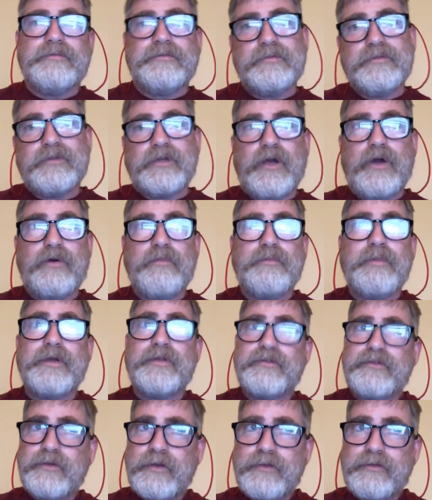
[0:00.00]
So, but
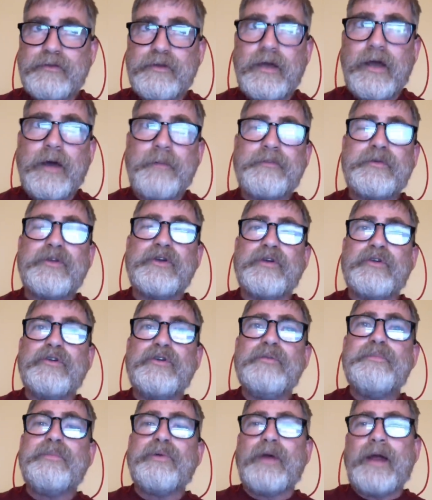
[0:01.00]
it's just up to you.
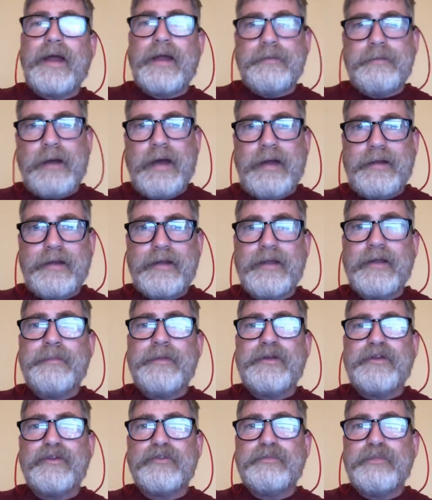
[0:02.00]
You pray about it. Let
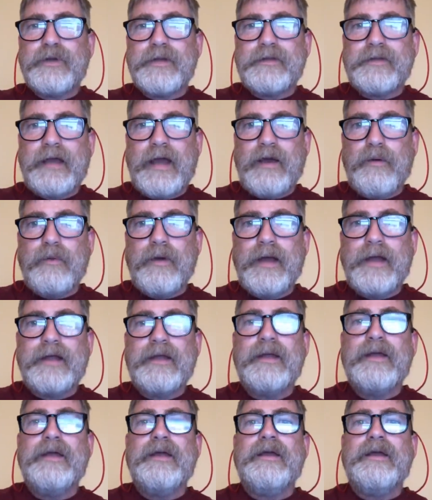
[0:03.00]
me just put it that way.